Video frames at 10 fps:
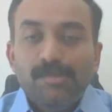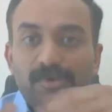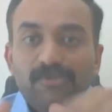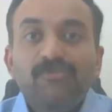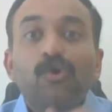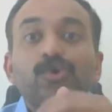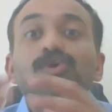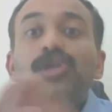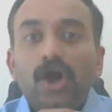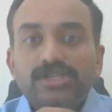before
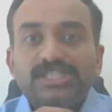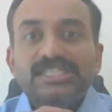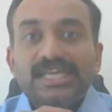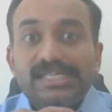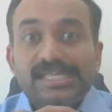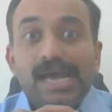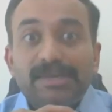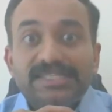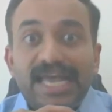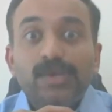you launch the
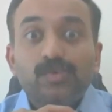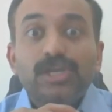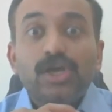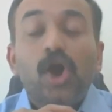exam, as that will